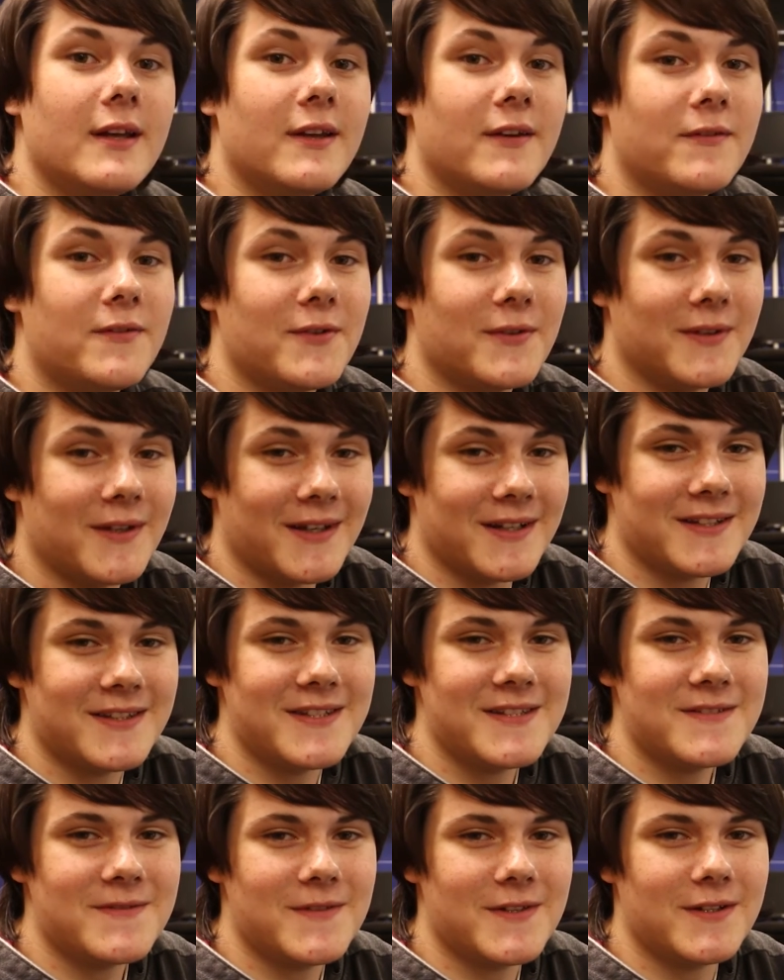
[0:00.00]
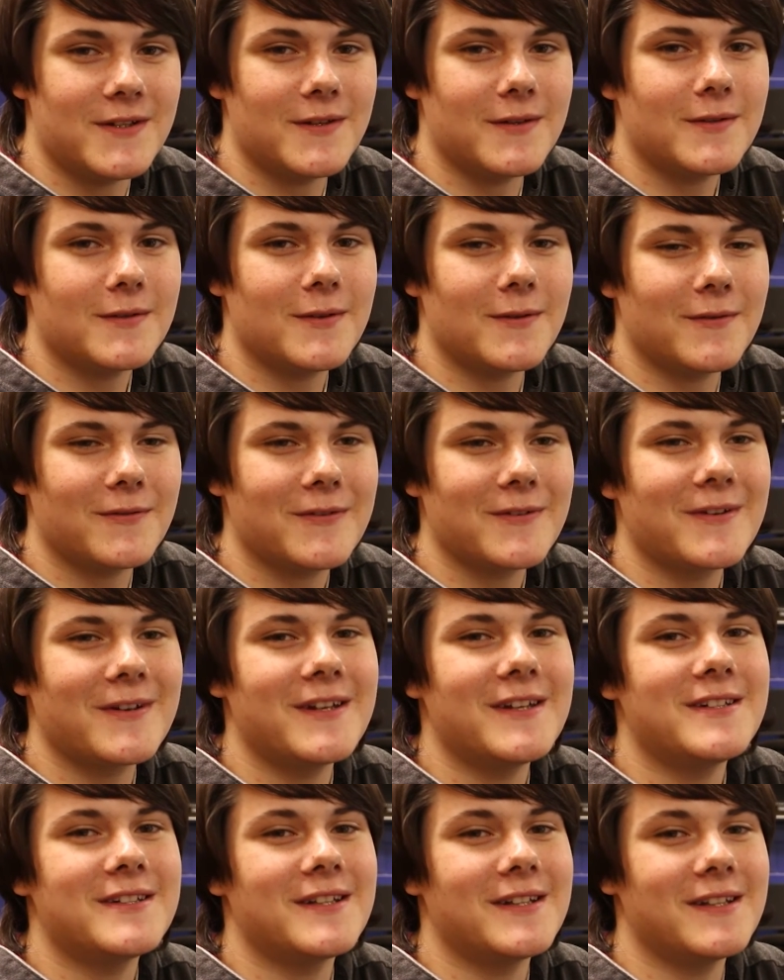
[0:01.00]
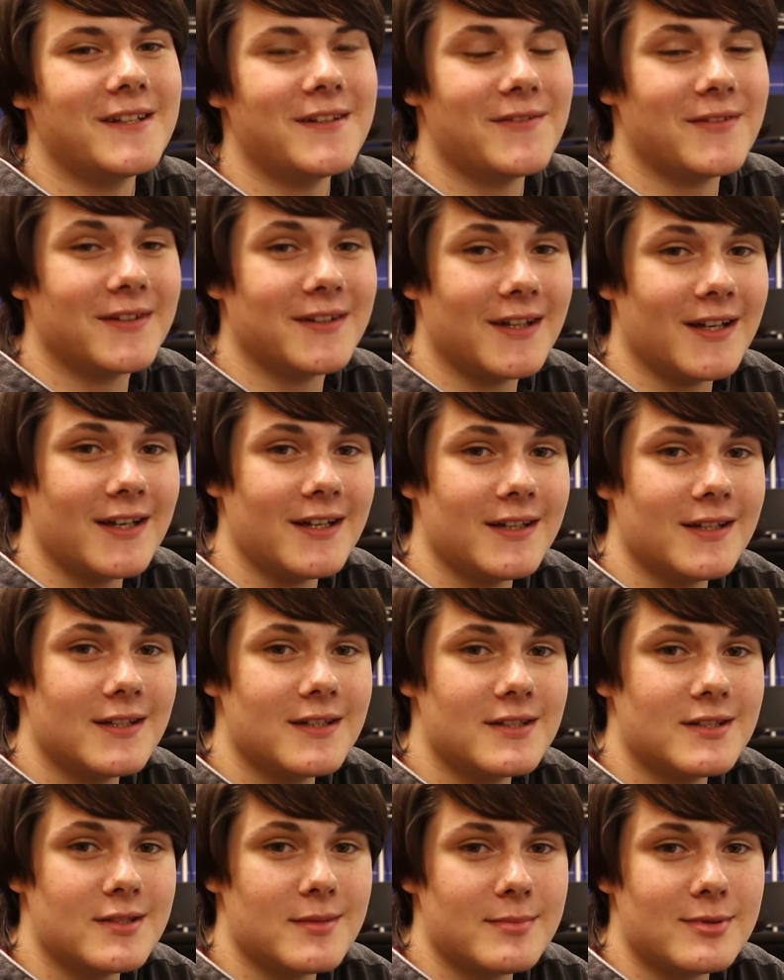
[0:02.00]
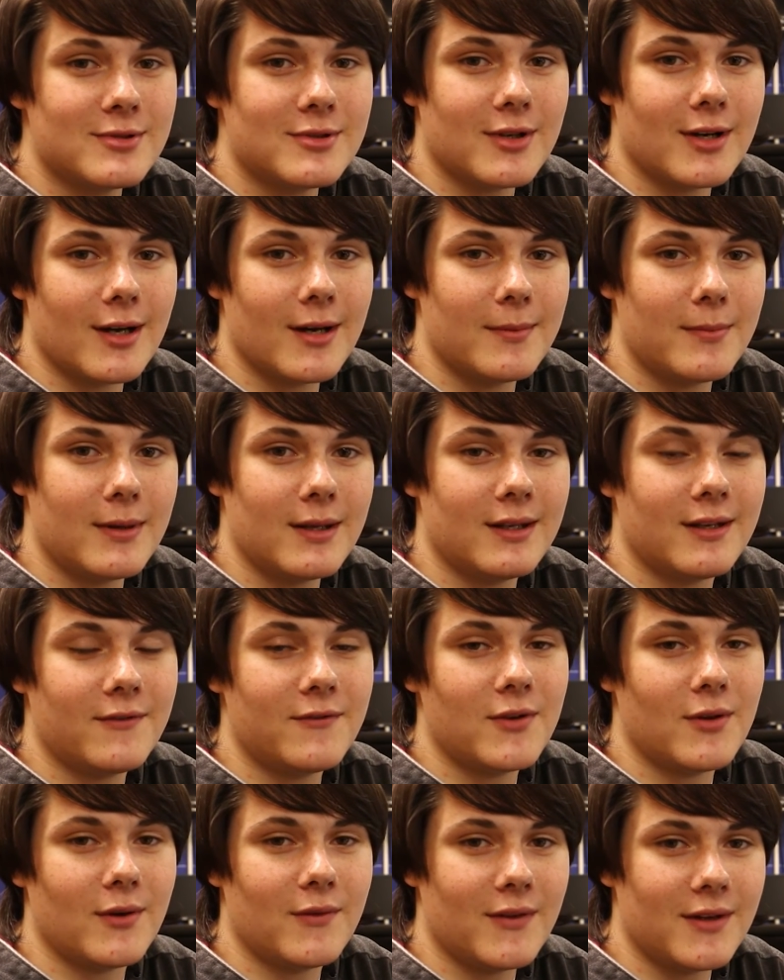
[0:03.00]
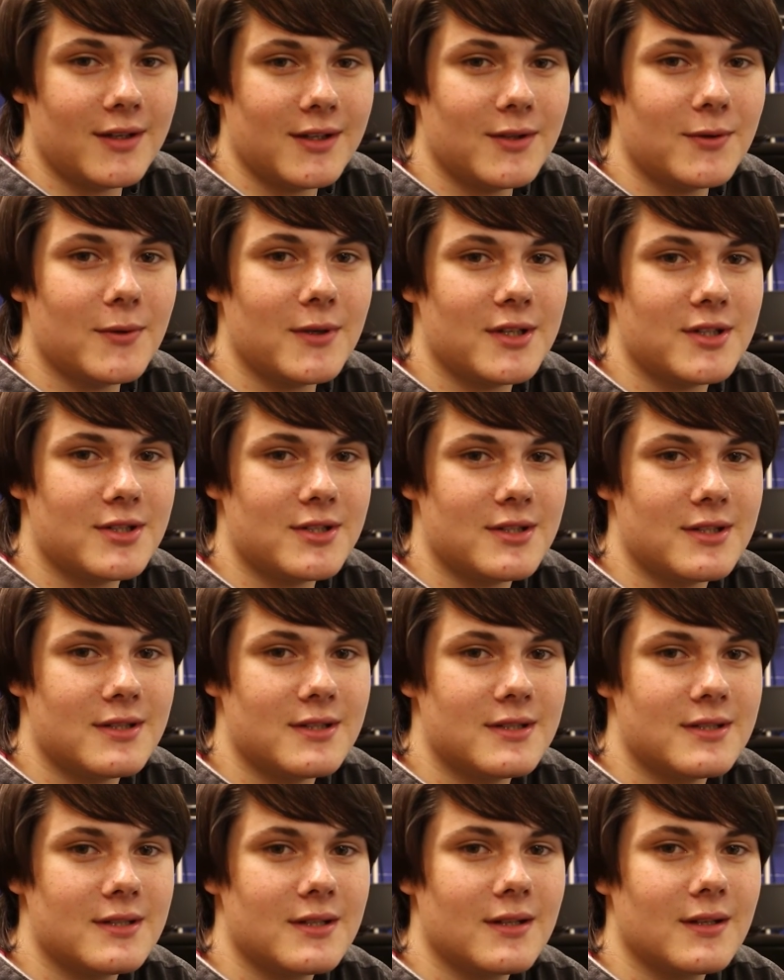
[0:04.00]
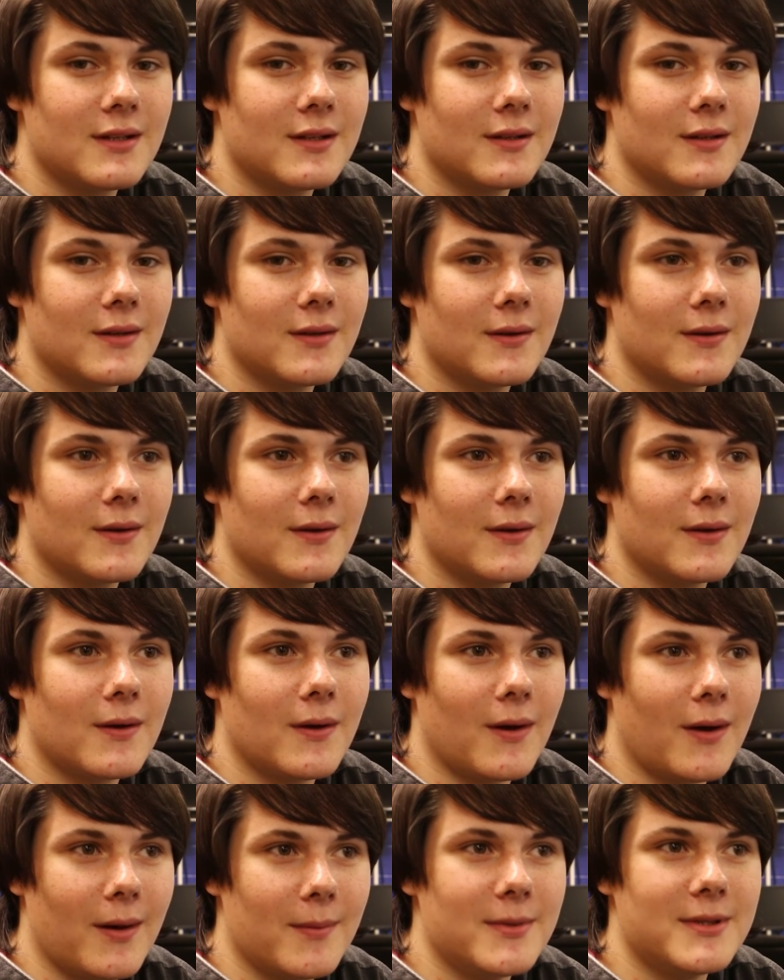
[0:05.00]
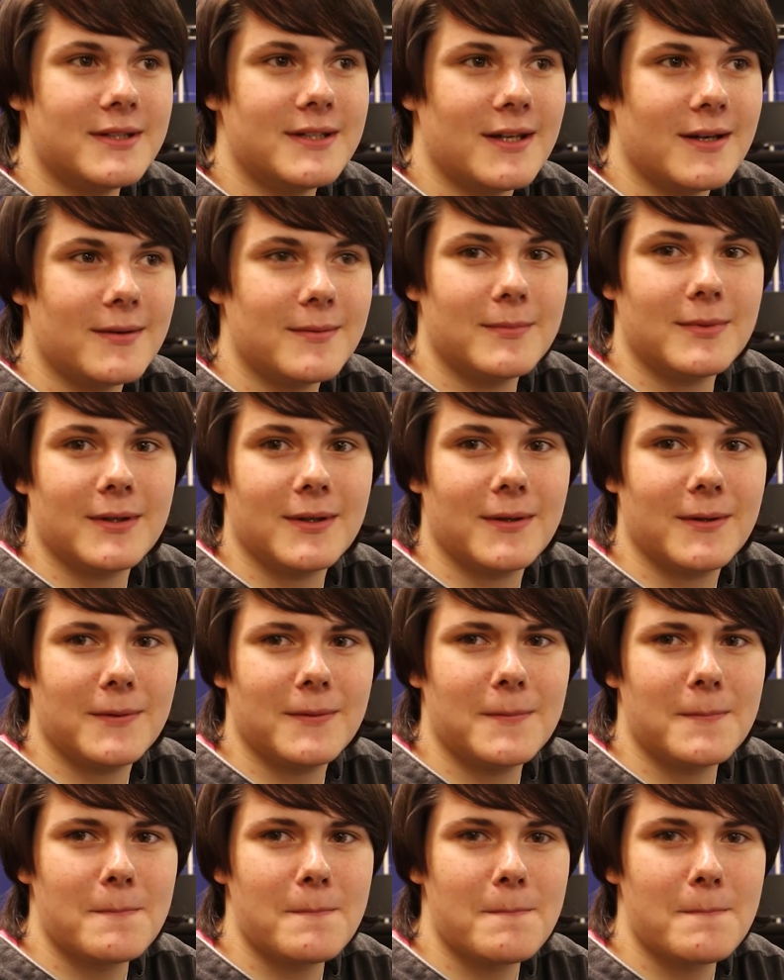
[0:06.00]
If you like this video, don't forget to leave a like, subscribe, and if you have any questions, comment down below.